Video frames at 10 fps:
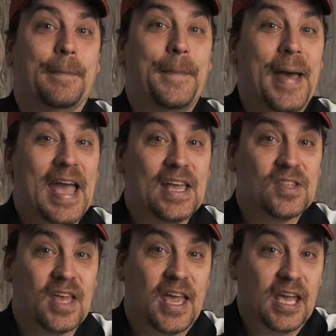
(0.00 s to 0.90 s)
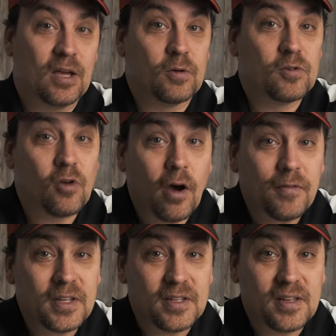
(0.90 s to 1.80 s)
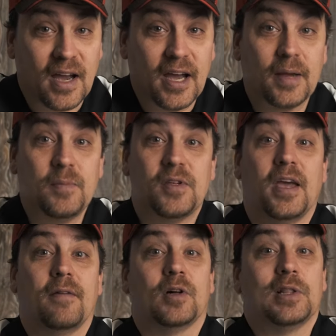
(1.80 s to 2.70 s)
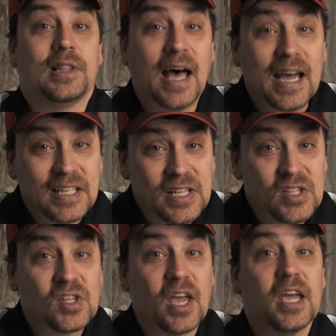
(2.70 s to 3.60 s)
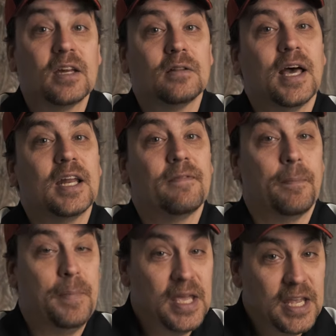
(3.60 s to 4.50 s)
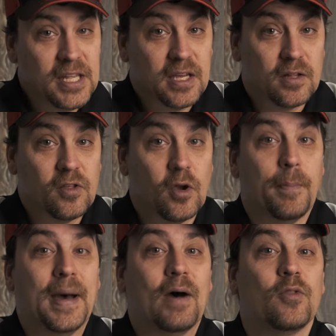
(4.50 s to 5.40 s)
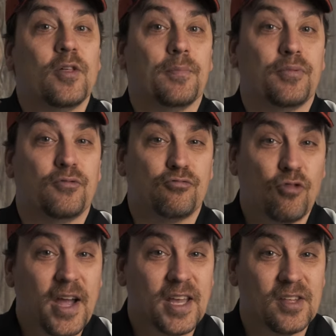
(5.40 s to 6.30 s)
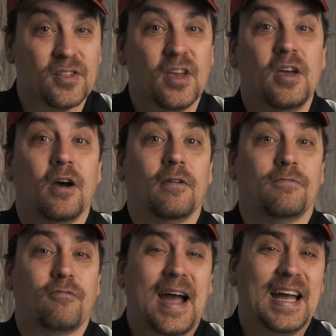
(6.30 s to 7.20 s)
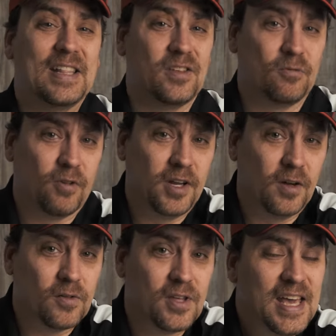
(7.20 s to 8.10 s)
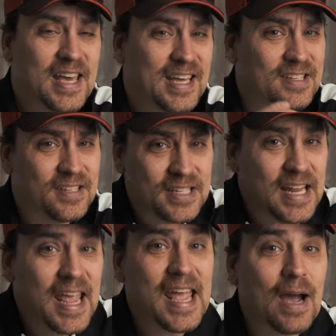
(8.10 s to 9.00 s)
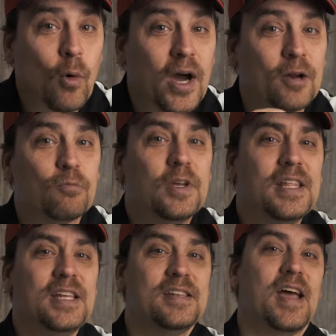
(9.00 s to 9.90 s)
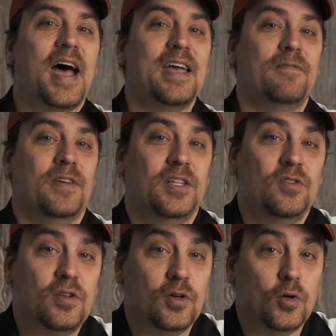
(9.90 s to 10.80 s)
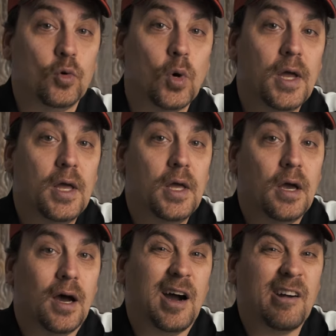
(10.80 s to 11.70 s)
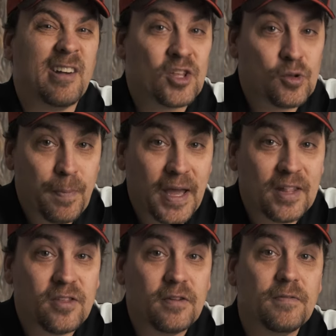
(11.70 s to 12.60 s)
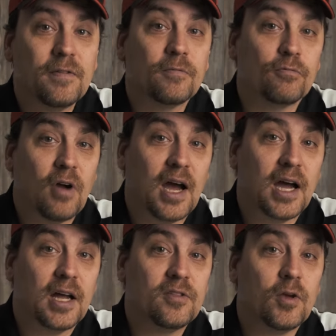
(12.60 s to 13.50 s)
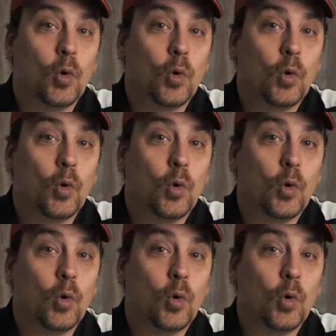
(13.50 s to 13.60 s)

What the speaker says: bass anglers oftentimes have a lot to say and a lot of opinions about the price of rods and reels. And today I want to really dive into, are expensive rods